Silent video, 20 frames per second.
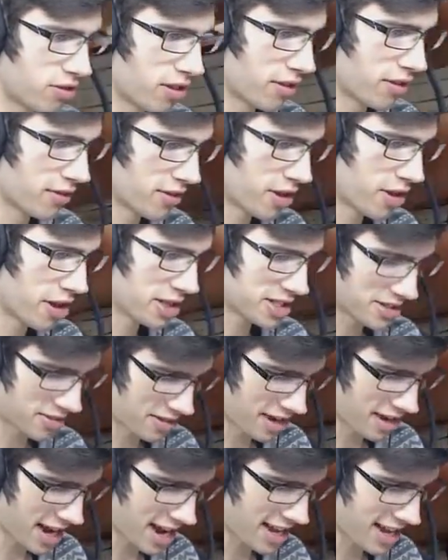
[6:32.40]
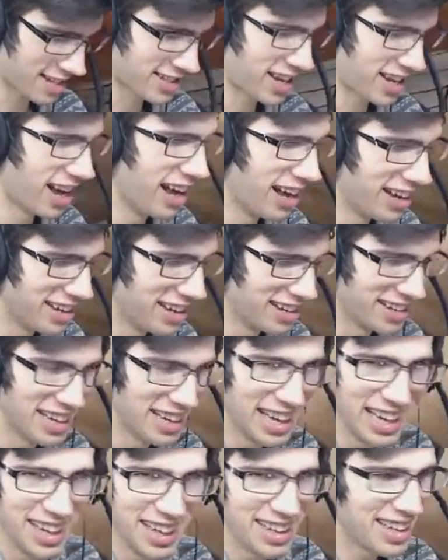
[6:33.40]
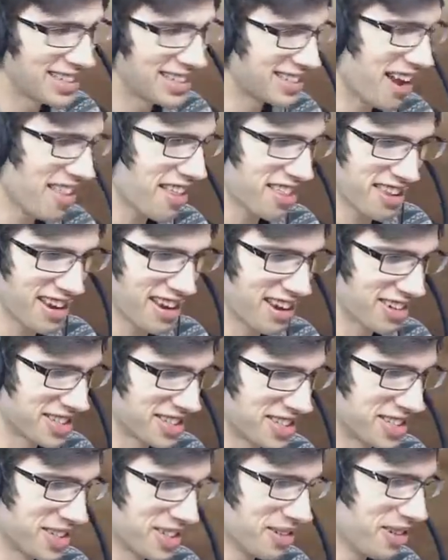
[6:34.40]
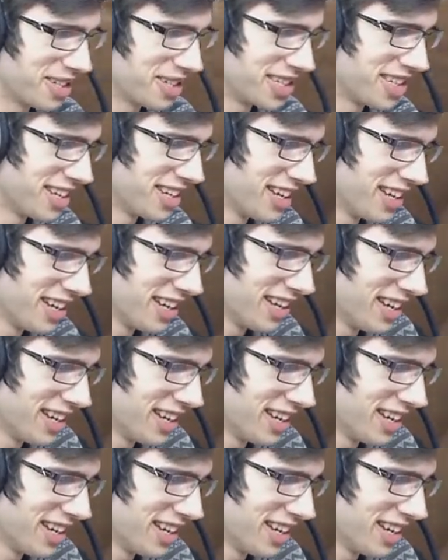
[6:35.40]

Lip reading: just reverse rares. There's nothing else to it.